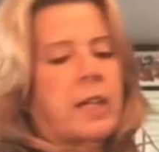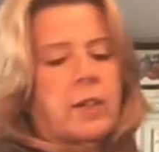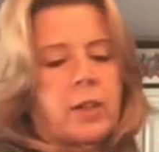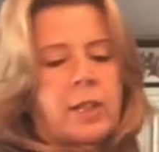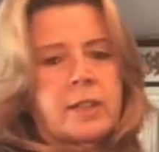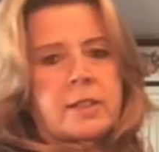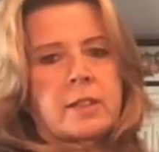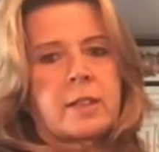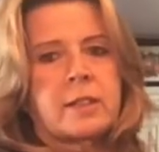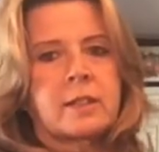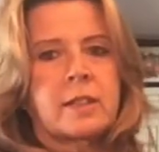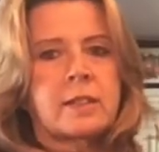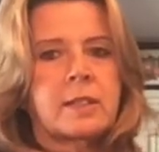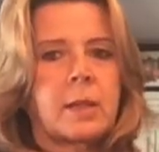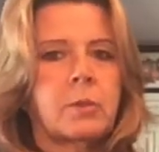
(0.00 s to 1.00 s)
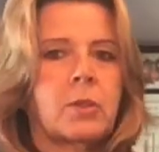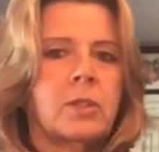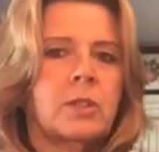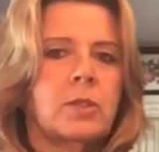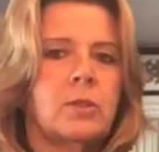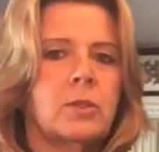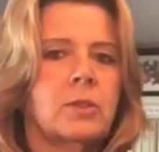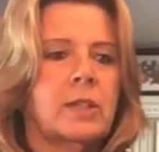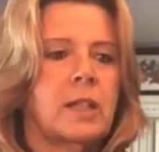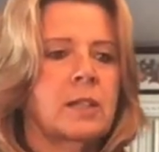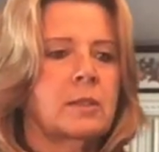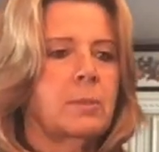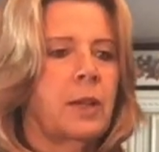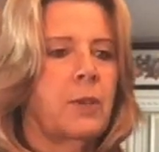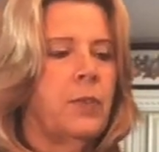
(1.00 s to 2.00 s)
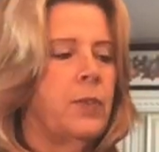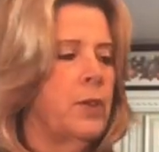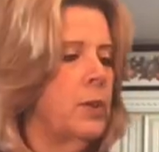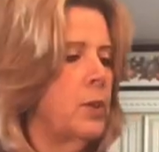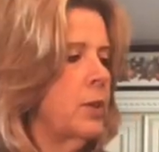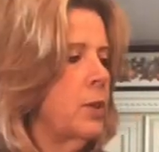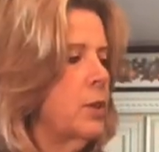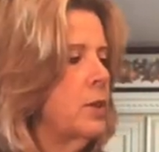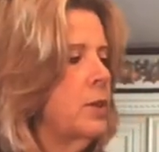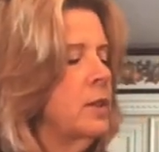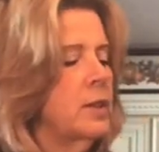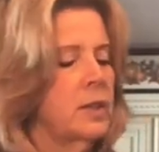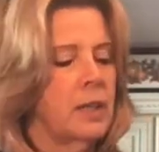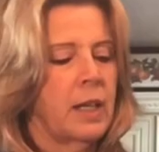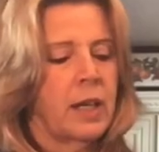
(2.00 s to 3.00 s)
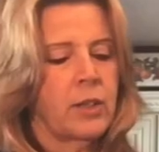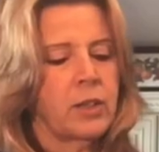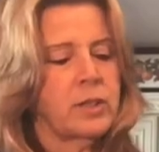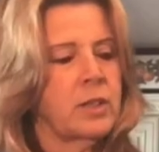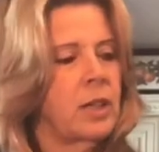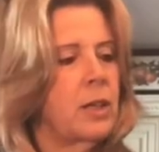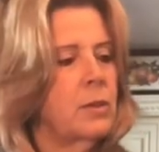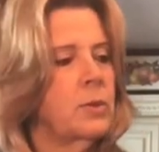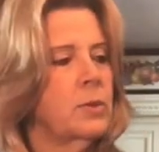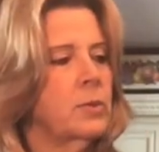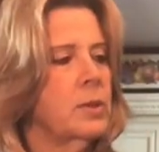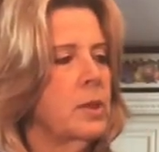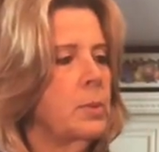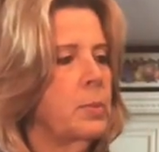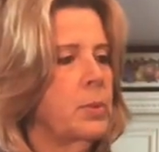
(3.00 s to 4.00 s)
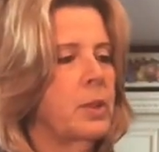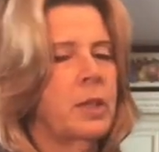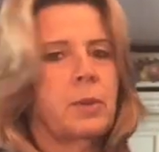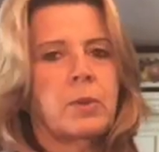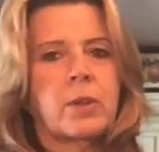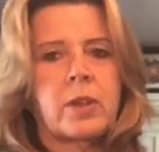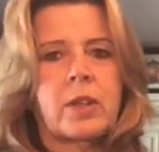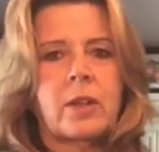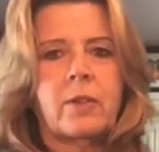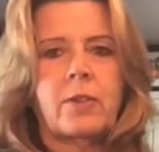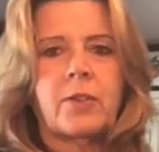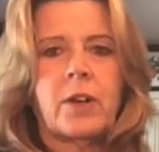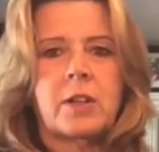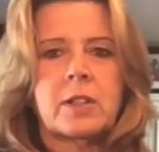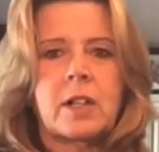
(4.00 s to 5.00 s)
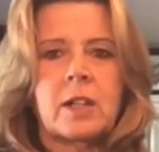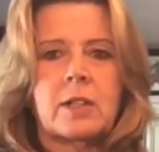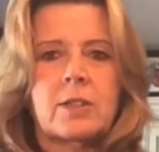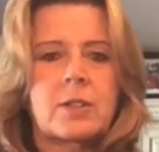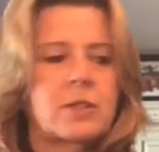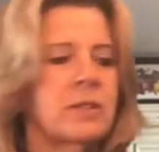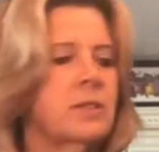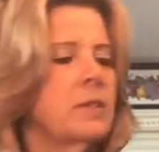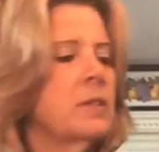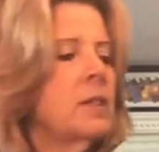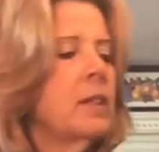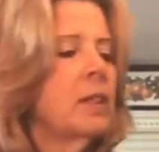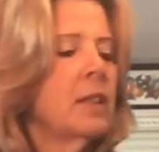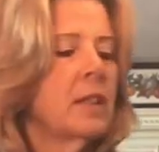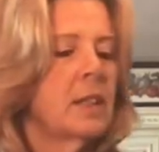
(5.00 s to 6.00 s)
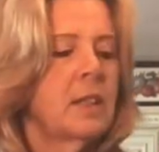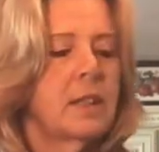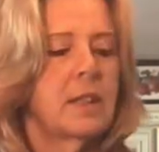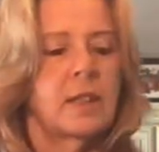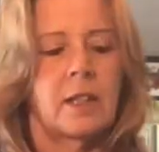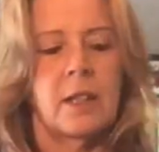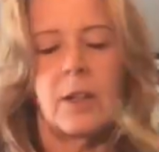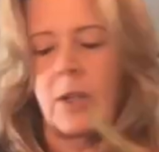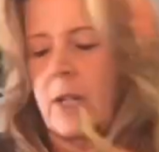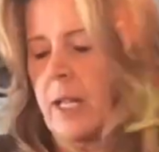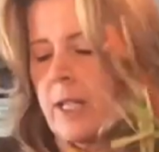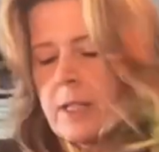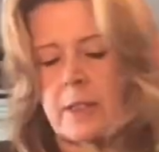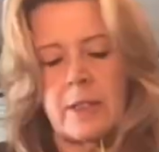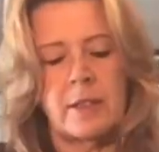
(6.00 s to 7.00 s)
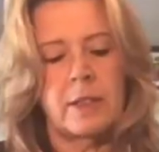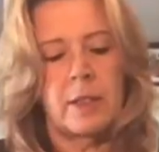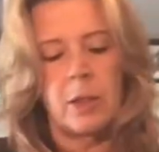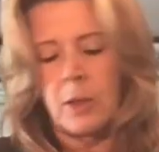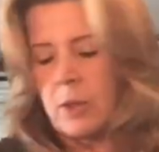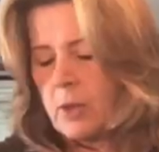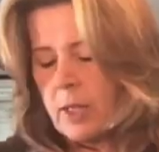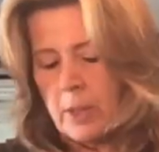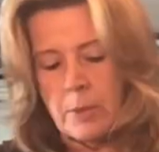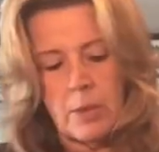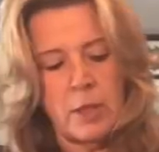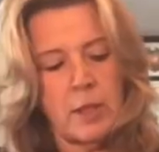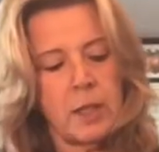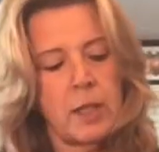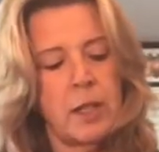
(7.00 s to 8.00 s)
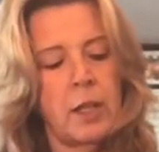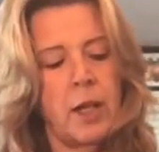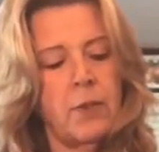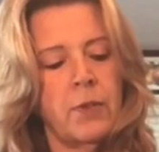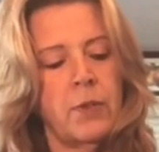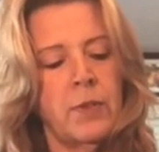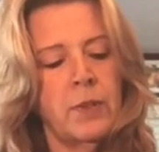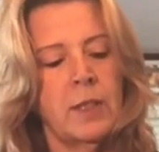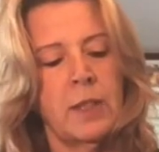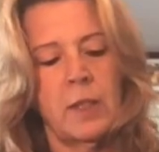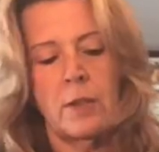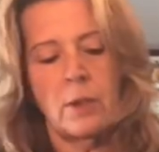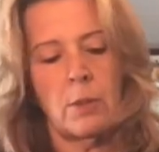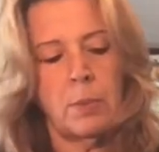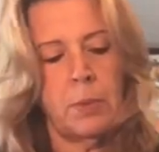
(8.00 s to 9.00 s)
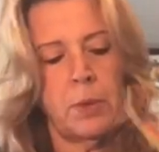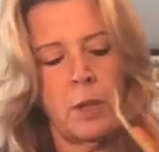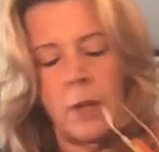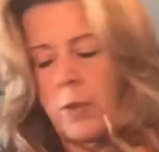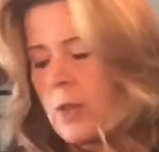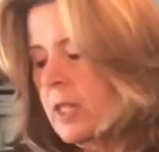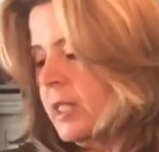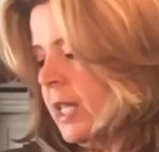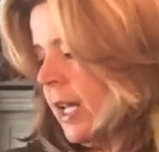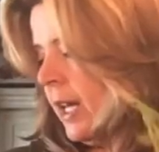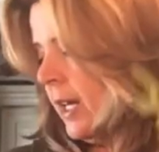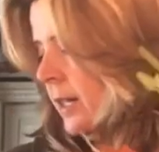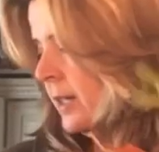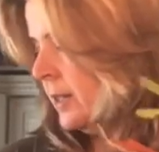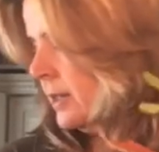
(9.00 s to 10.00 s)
this, because this I'm going to use as my filler. I just thought it was really pretty with the fall colors. Okay, so I'm going to cut off or pull off the tags.